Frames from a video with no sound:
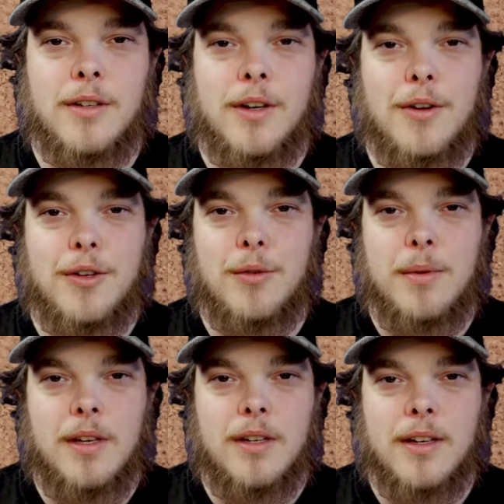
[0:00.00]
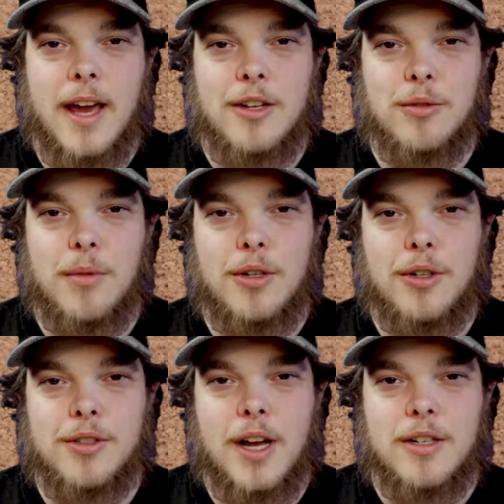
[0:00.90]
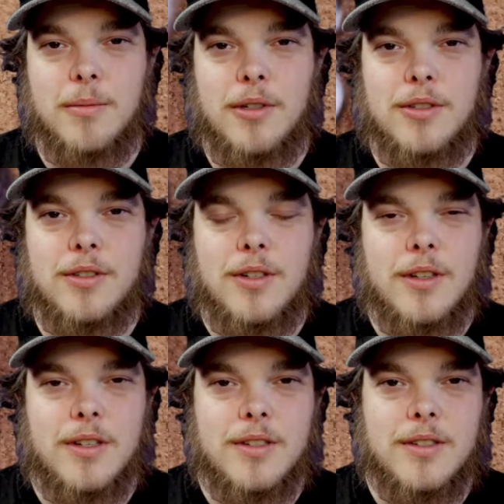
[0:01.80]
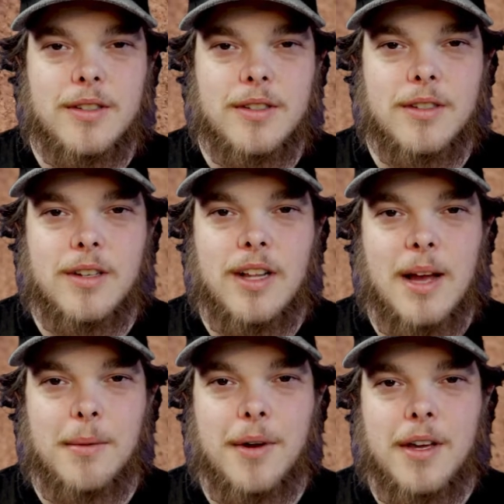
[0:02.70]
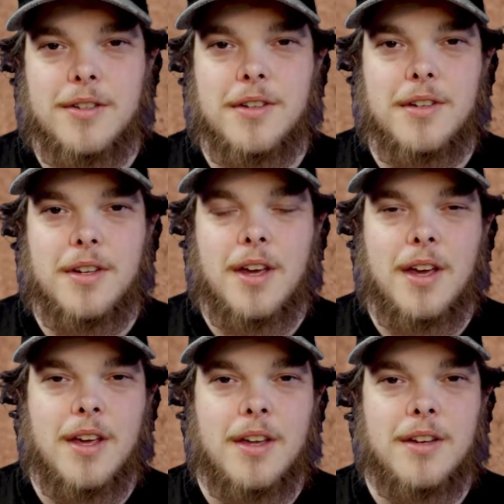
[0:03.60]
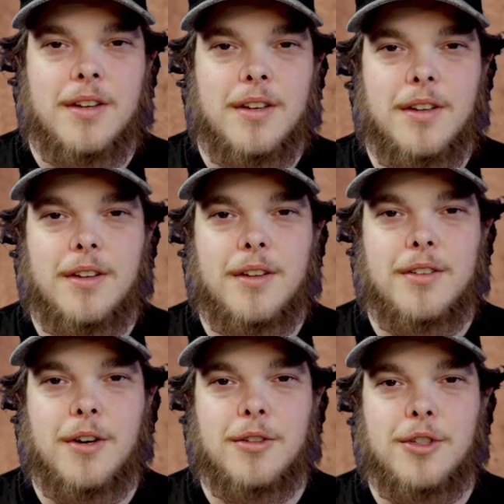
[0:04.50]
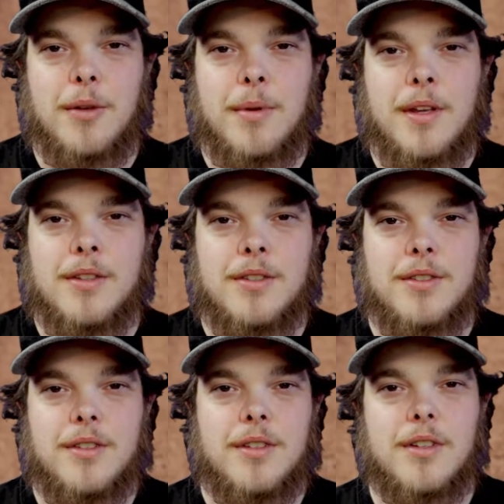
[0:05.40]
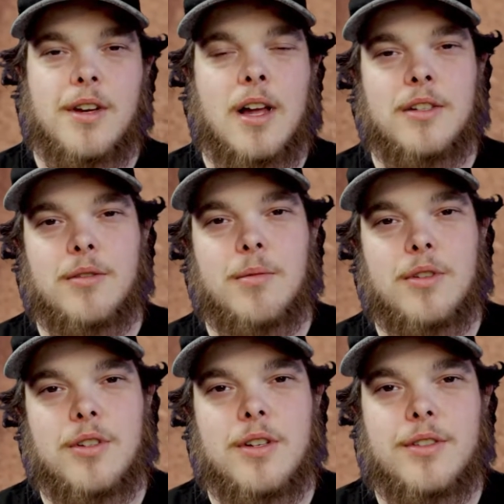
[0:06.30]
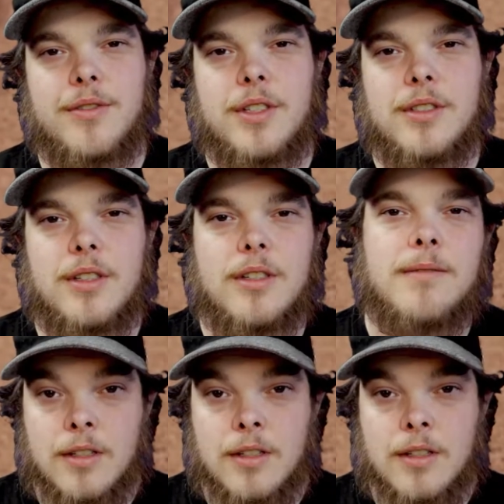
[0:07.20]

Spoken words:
Goku being Casual Mojo's contribution to this collaboration, and Turtle Shell Pins' contribution is Frieza.